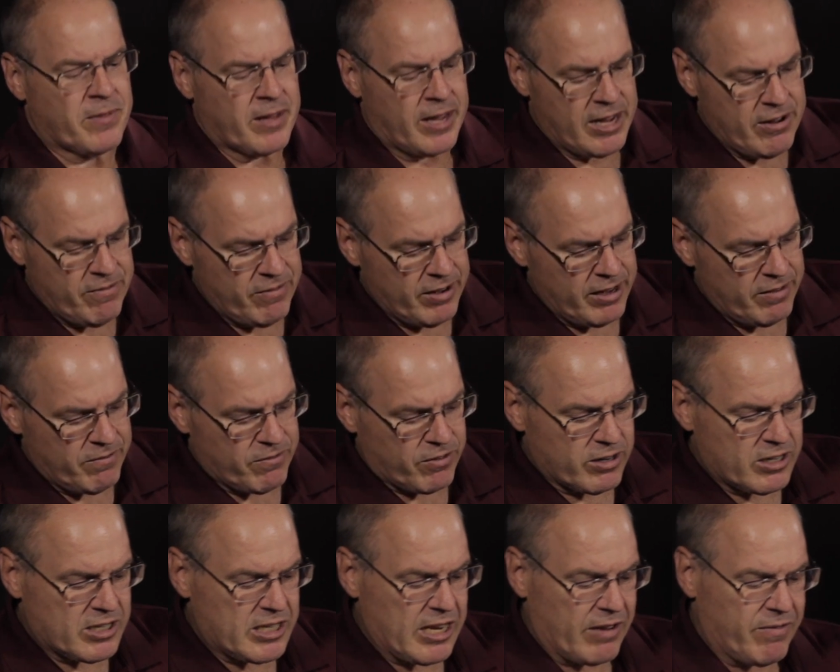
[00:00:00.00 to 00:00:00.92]
Even in
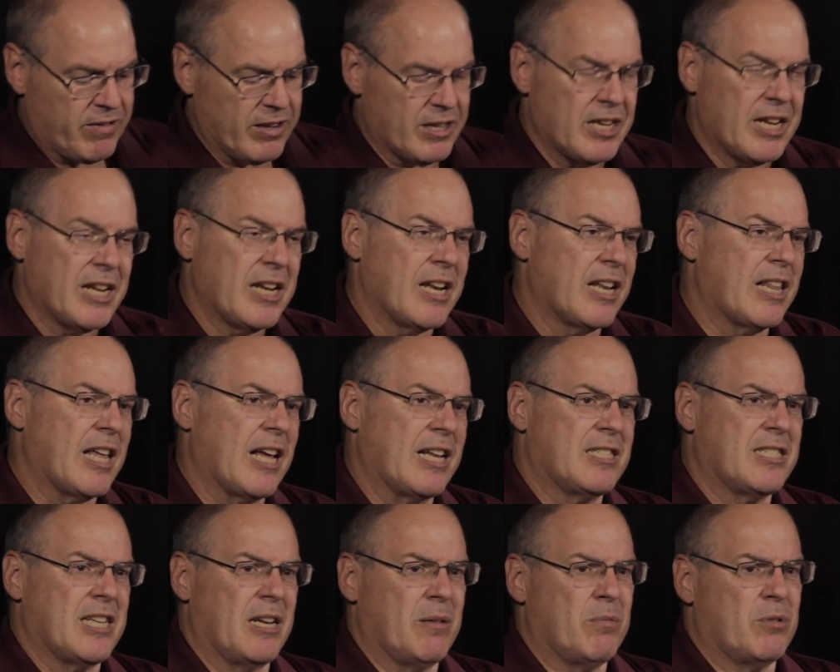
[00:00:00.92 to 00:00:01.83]
verse 17 of
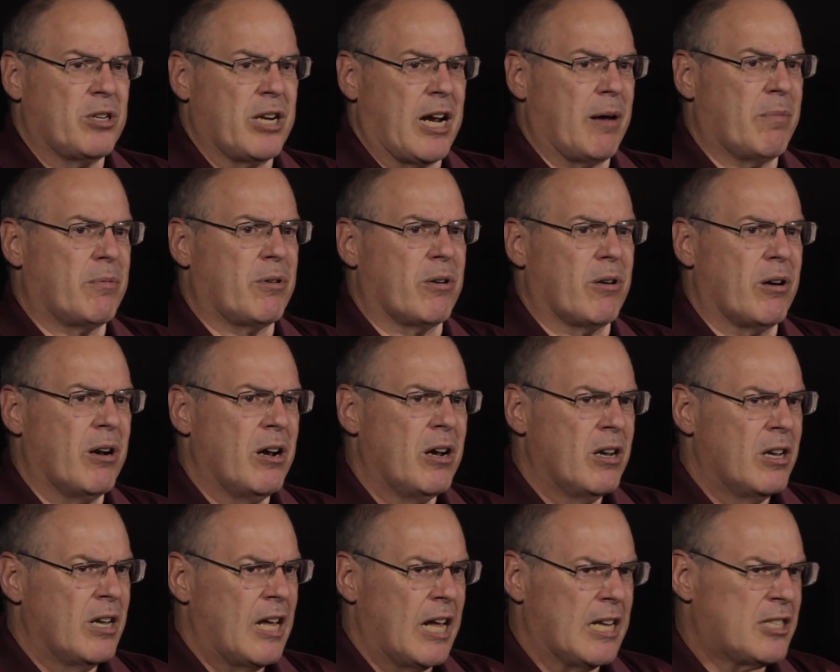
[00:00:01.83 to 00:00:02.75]
that same chapter,
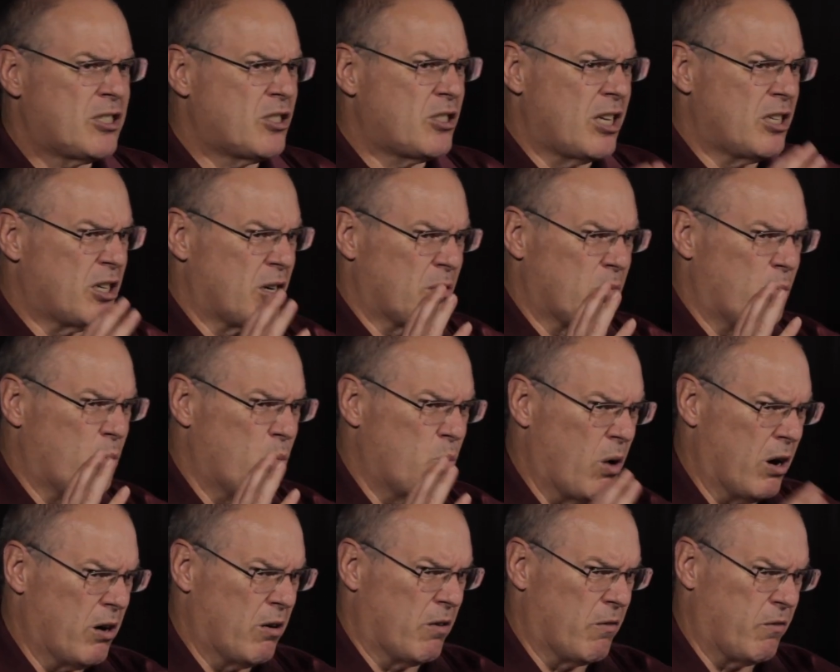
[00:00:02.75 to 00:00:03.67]
it's such a
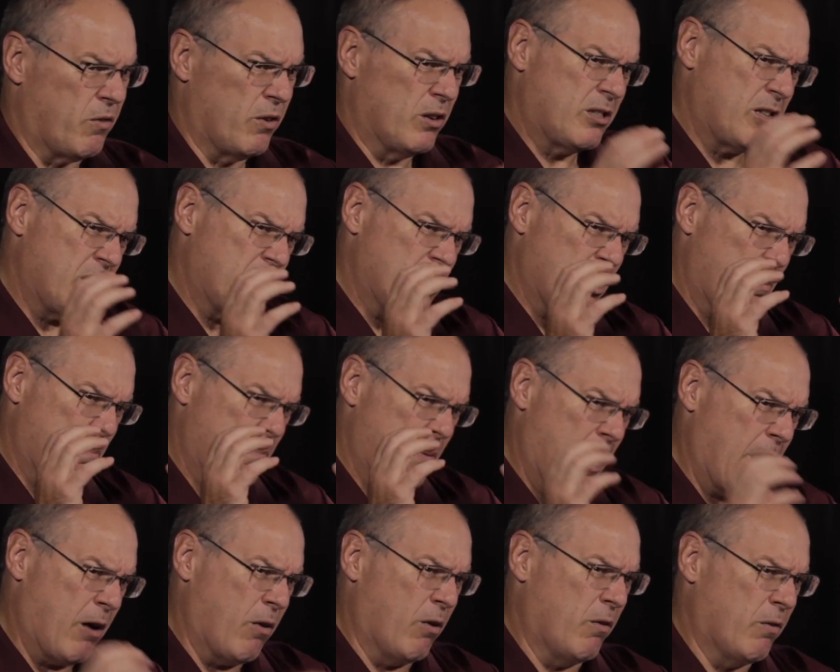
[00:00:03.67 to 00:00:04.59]
wonderful, such a
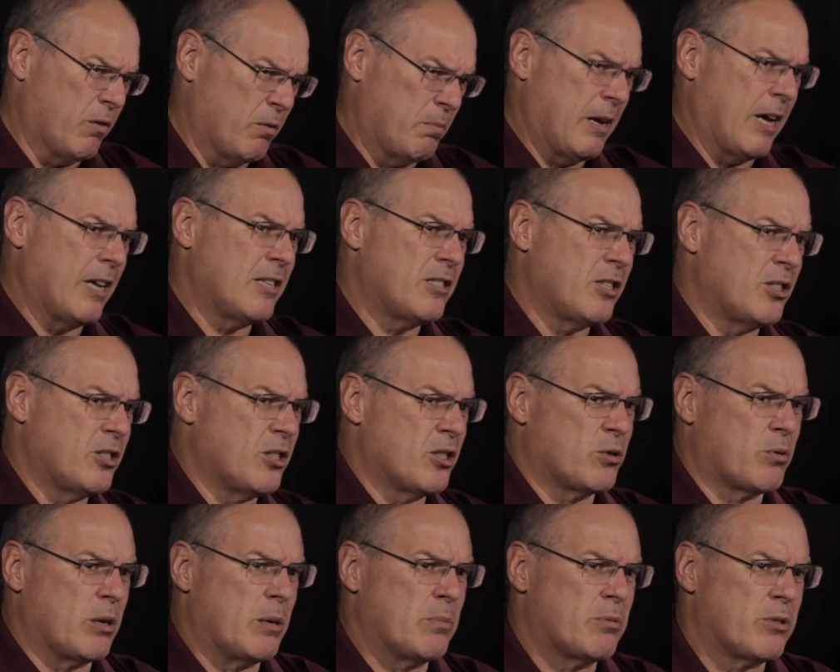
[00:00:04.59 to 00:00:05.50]
powerful passage of
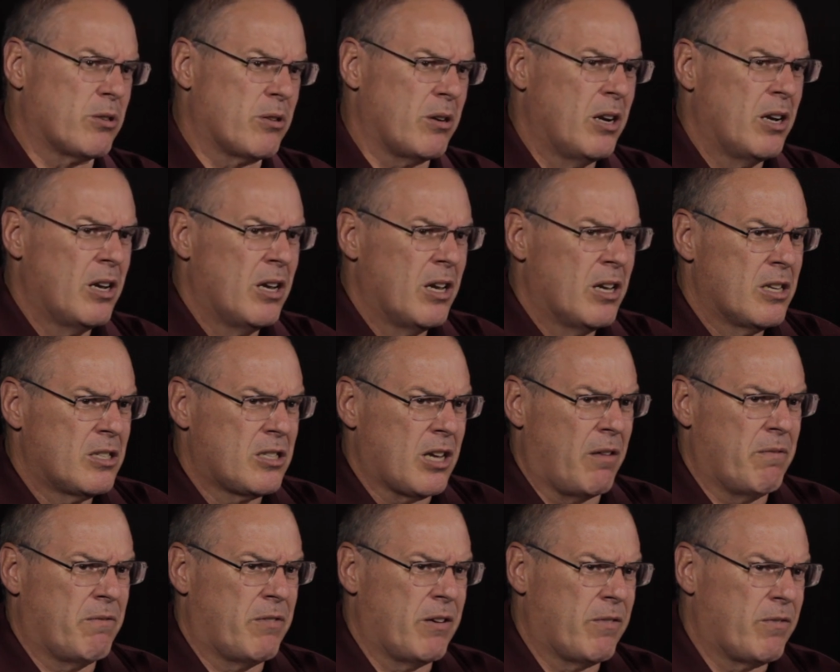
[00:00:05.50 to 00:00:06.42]
scripture.
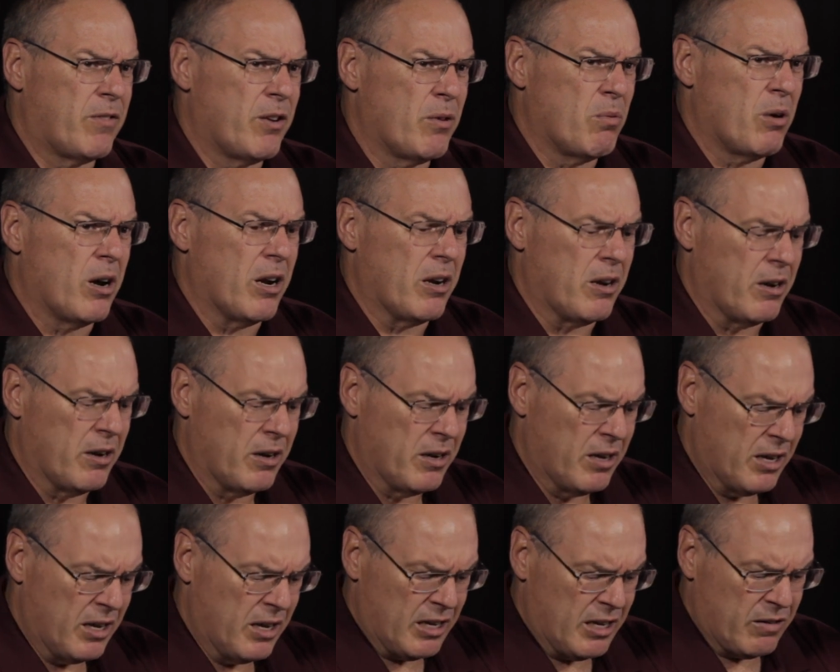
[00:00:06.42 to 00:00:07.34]
Psalm 51.
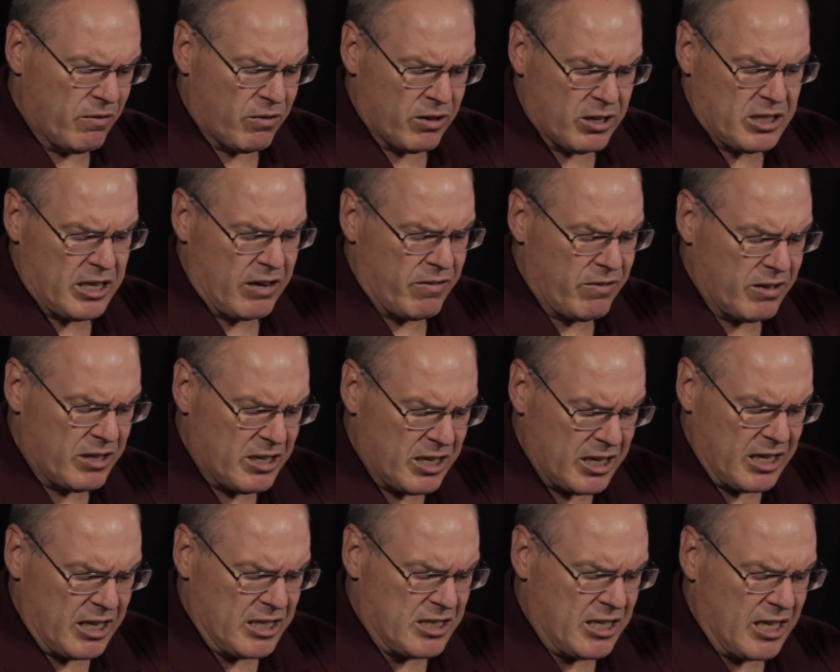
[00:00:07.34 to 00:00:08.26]
Verse
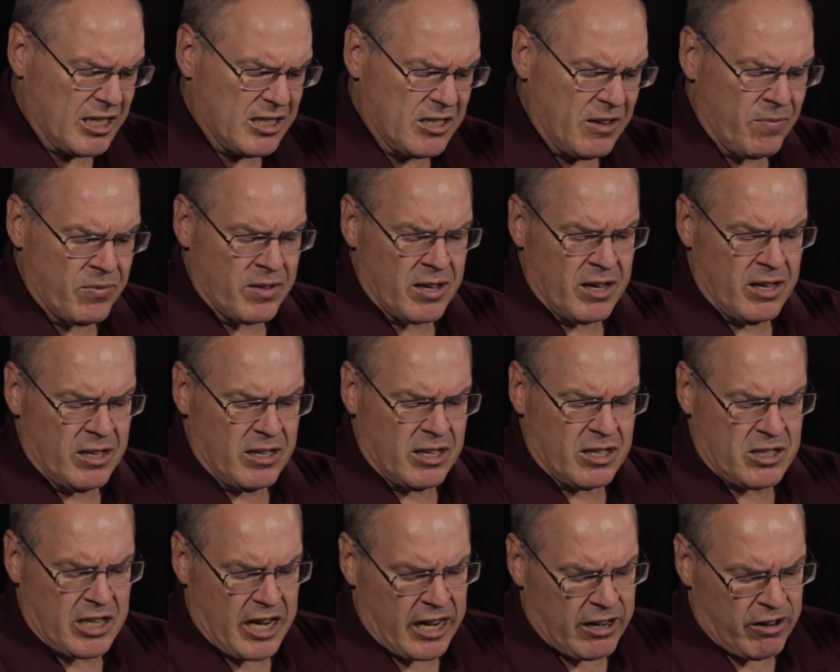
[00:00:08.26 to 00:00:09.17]
17, he says, the
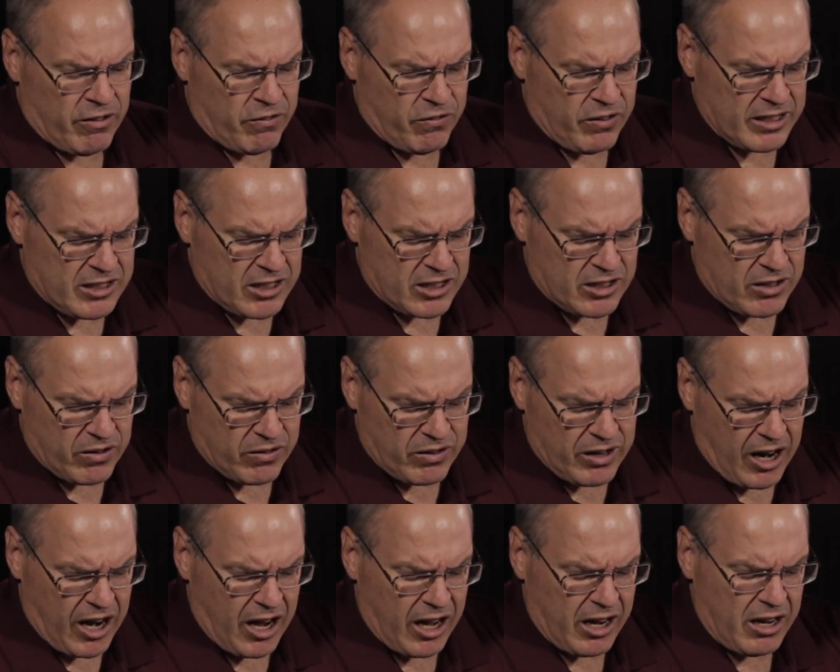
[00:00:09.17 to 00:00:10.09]
sacrifices to
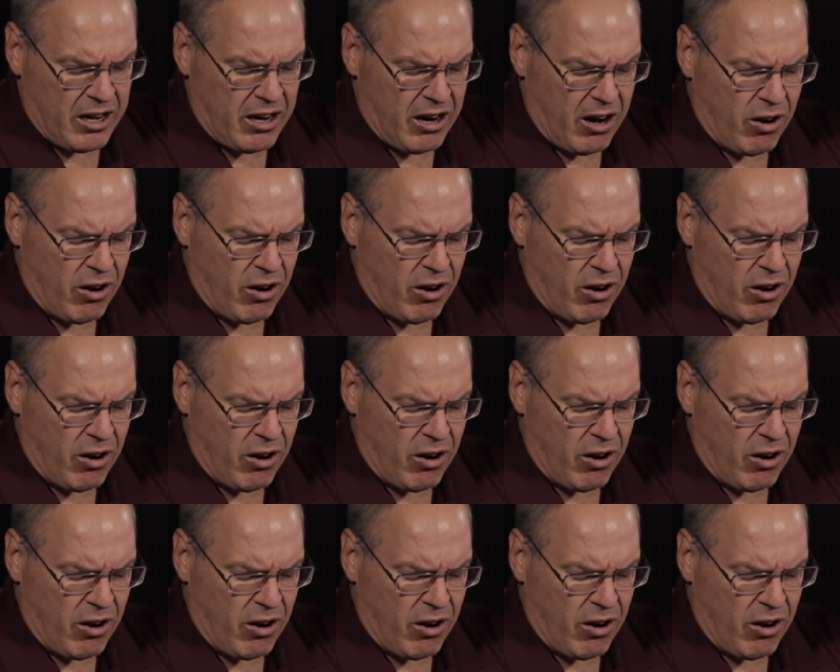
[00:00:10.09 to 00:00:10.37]
God